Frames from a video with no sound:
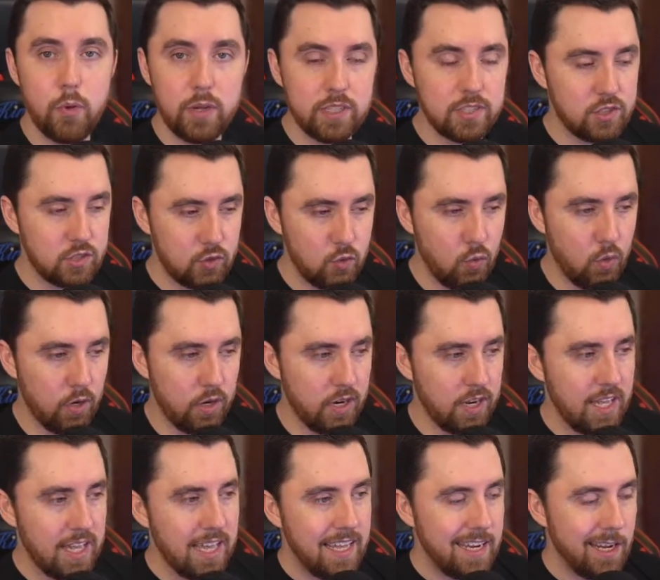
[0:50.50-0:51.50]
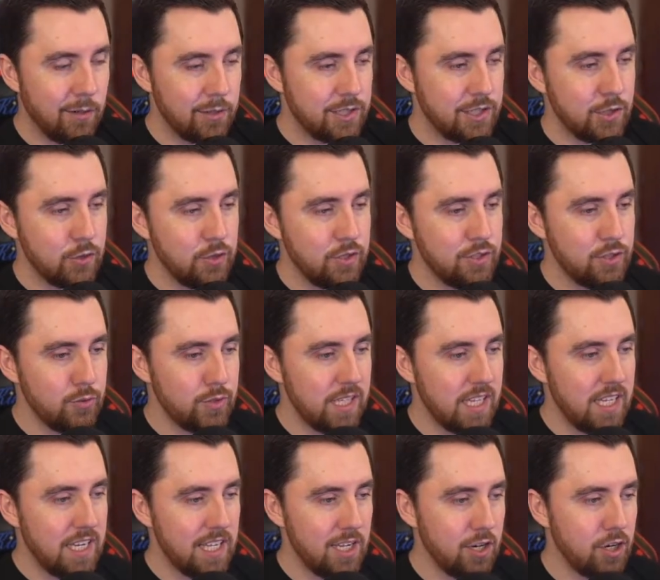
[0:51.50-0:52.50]
Store. Now, as soon as you
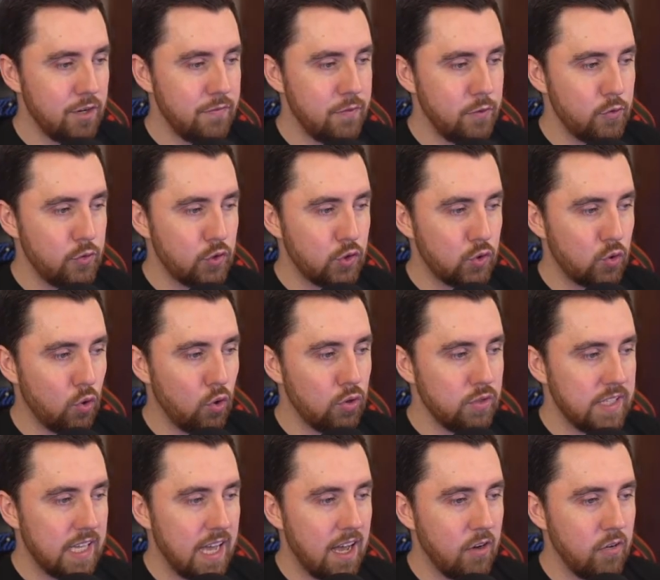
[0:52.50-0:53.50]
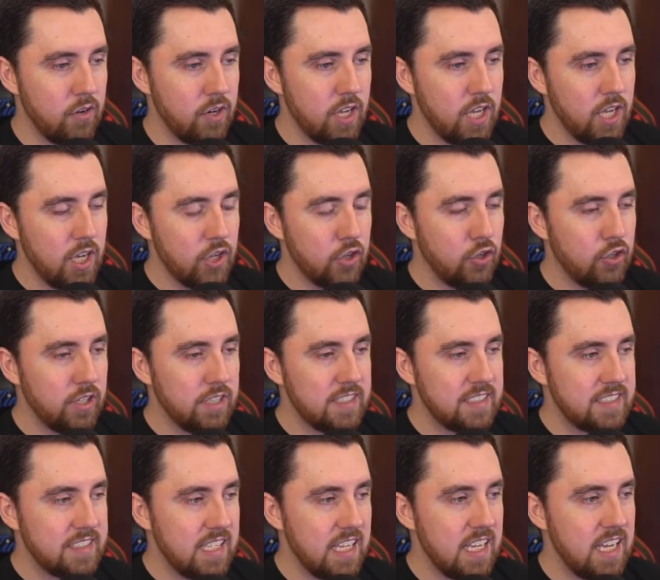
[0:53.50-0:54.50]
get here, if you scroll down, you're gonna
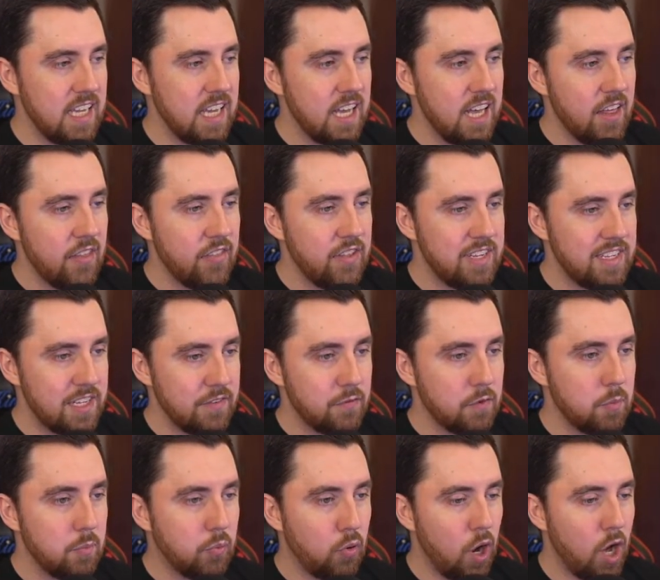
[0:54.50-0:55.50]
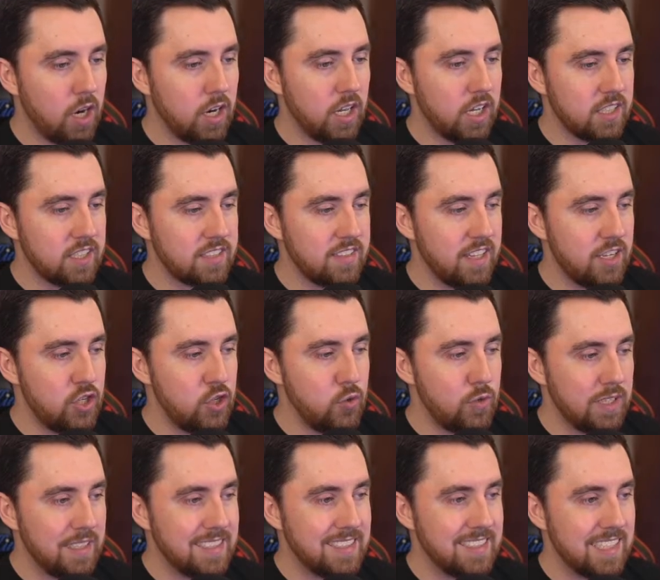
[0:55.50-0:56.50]
see the different products that you
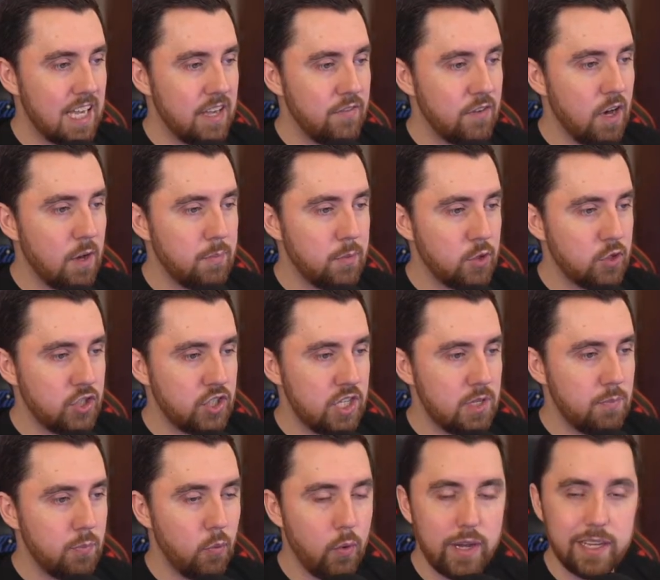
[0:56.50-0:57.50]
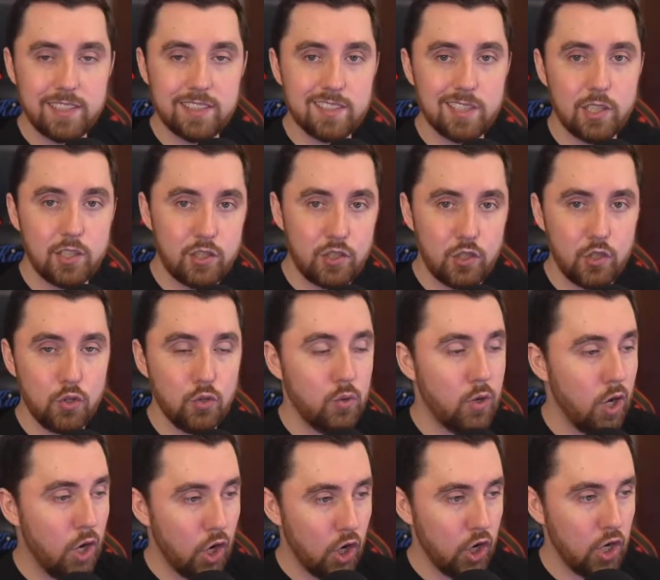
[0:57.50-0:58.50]
can save up your G.Points
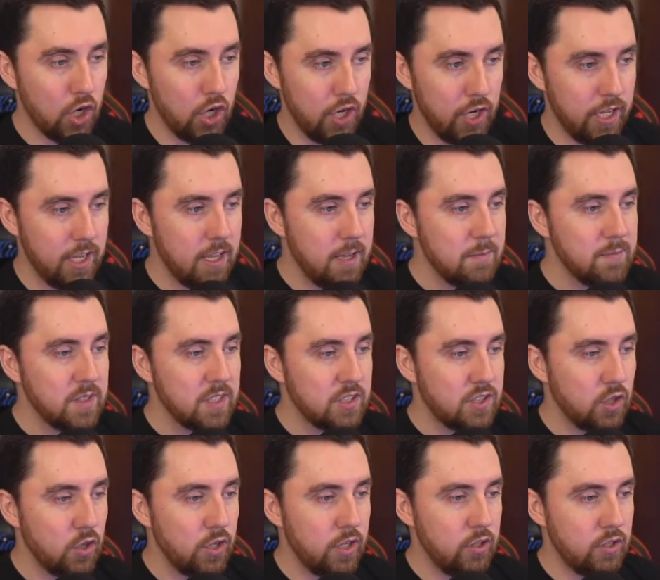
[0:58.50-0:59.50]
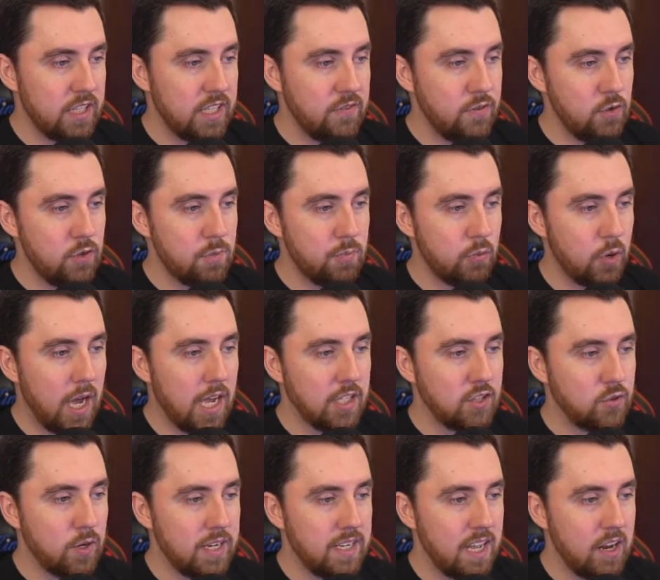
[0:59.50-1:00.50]
to earn. So it'll give you the
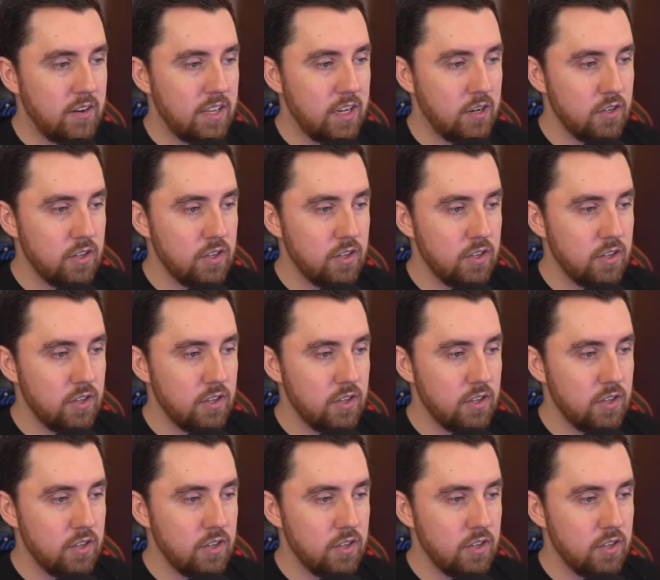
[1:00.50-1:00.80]
price right down here in the